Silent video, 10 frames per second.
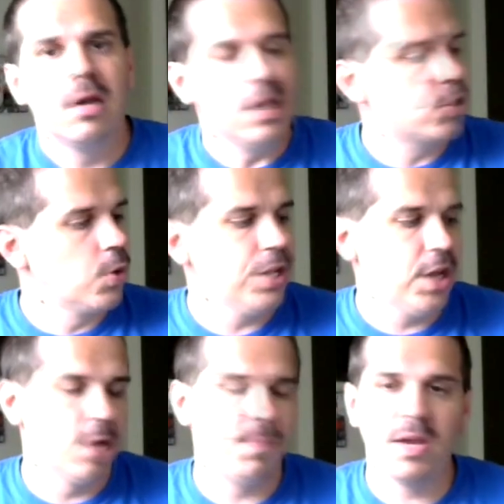it's only
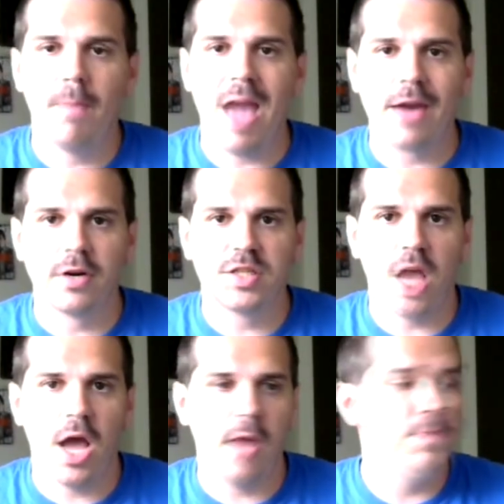going to be a matter of
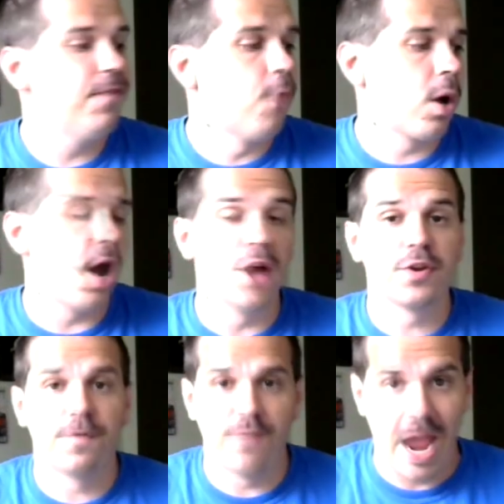time before
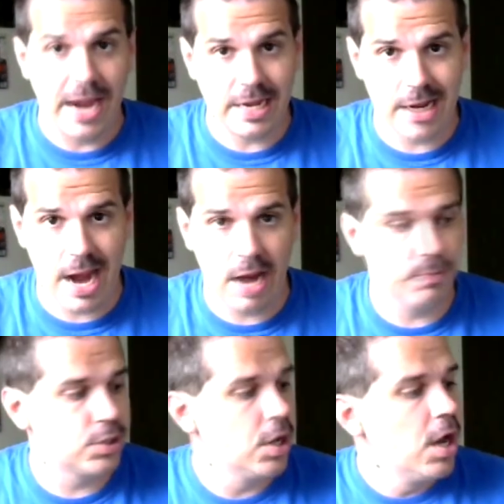other fighting
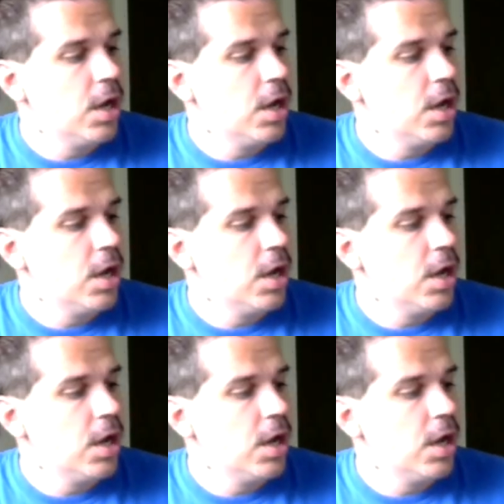games